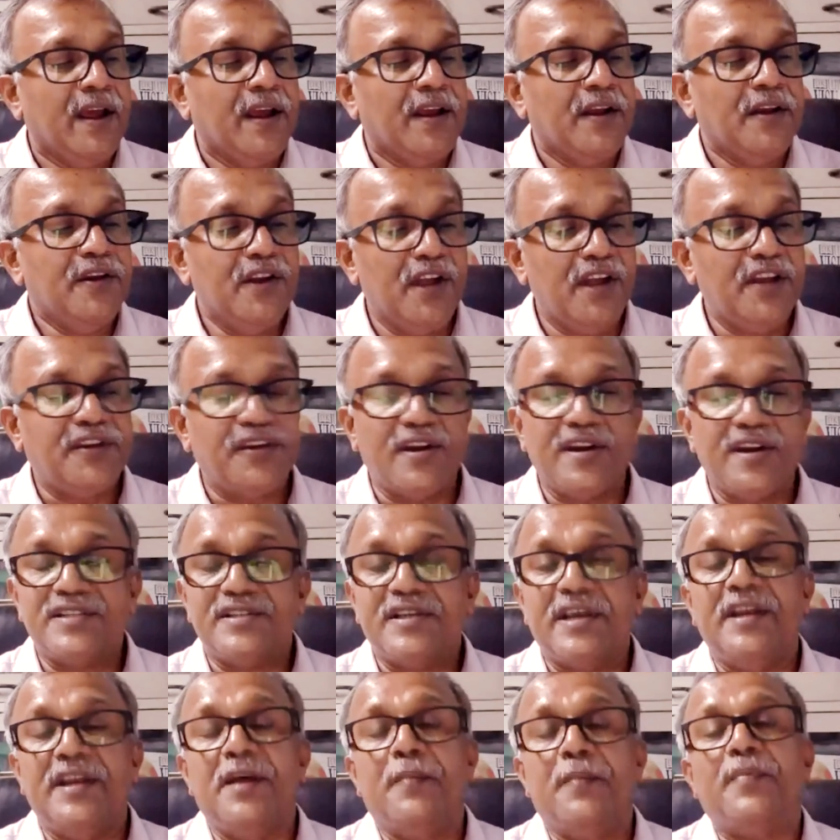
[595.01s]
nations
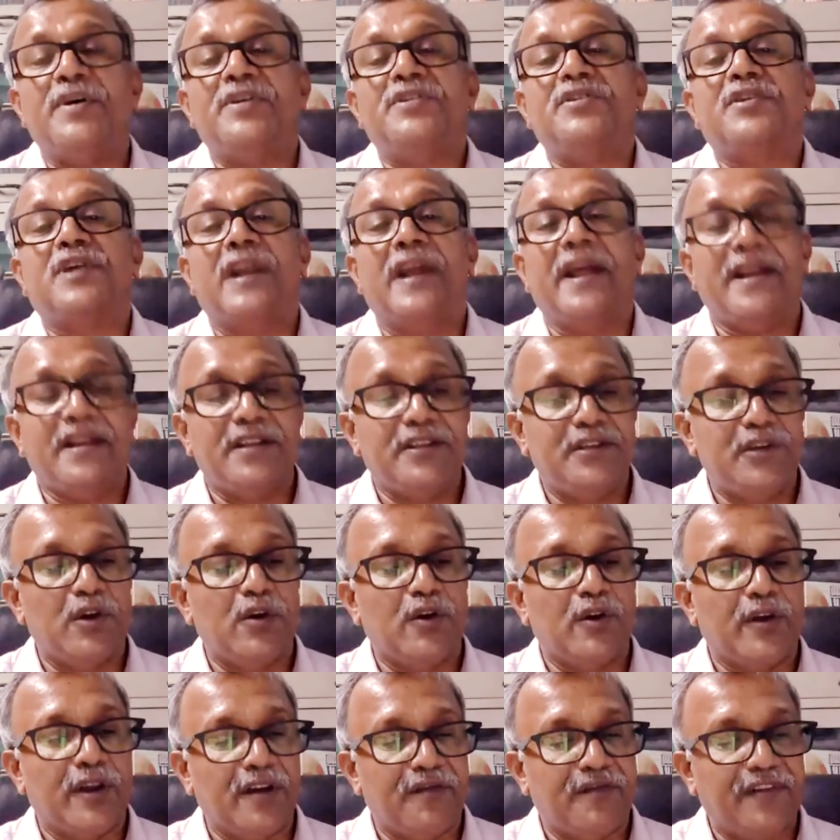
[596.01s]
in a particular
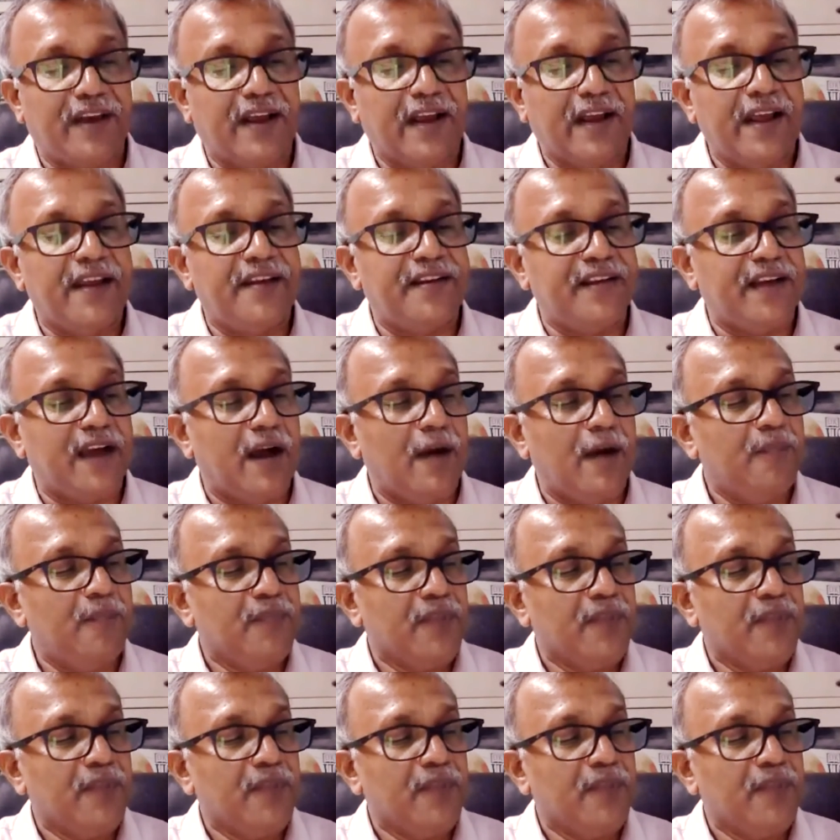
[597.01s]
geographical area.